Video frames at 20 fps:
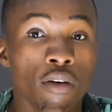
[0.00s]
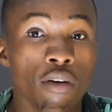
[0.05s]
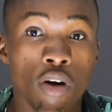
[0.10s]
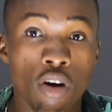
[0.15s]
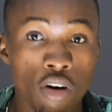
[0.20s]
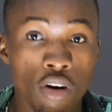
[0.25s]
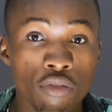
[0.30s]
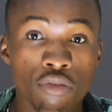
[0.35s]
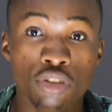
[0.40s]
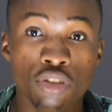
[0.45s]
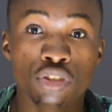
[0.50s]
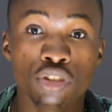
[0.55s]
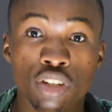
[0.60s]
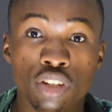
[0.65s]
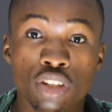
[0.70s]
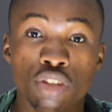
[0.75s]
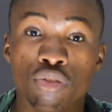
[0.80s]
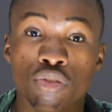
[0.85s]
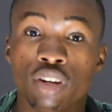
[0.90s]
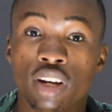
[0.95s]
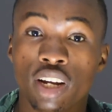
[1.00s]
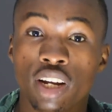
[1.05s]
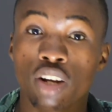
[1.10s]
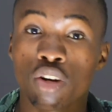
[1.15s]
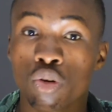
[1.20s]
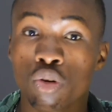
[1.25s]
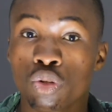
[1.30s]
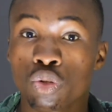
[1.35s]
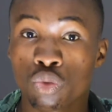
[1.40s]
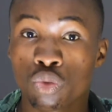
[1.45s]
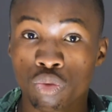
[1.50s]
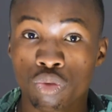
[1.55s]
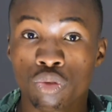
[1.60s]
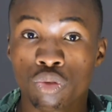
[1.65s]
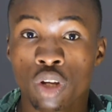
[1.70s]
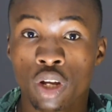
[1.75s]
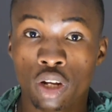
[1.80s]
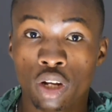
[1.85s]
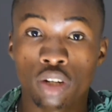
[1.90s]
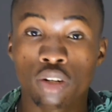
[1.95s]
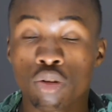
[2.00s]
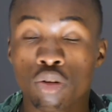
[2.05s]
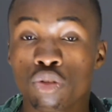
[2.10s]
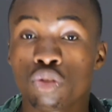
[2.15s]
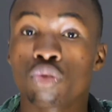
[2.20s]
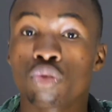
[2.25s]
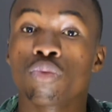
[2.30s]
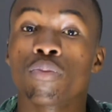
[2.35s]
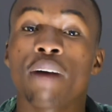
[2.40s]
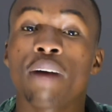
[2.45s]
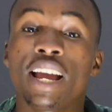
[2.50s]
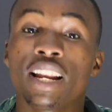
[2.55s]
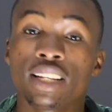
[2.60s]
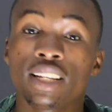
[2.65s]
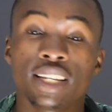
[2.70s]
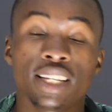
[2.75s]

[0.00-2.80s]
obviously you gotta go too close to mine.